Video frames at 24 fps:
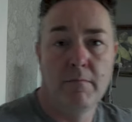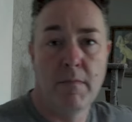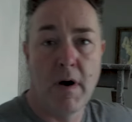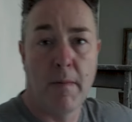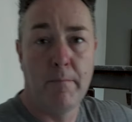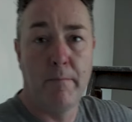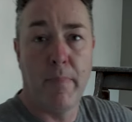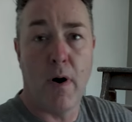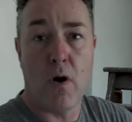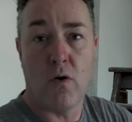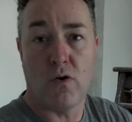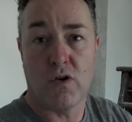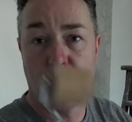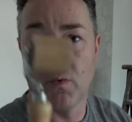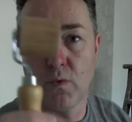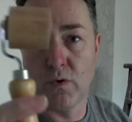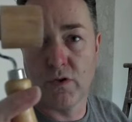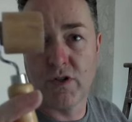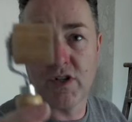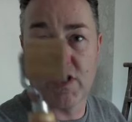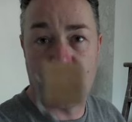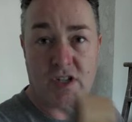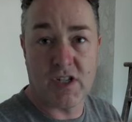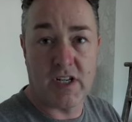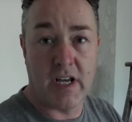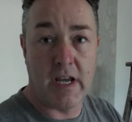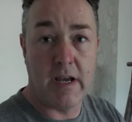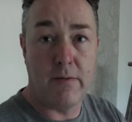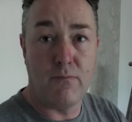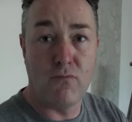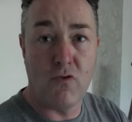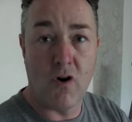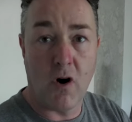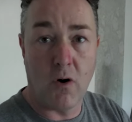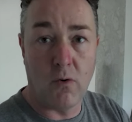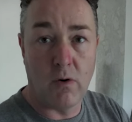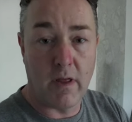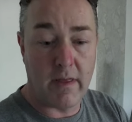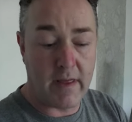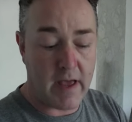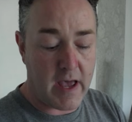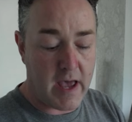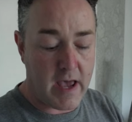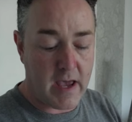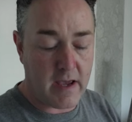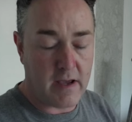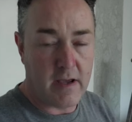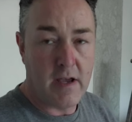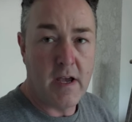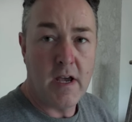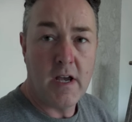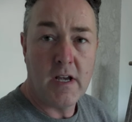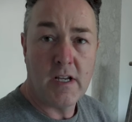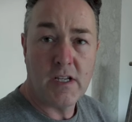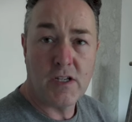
my boxwood seam roller there,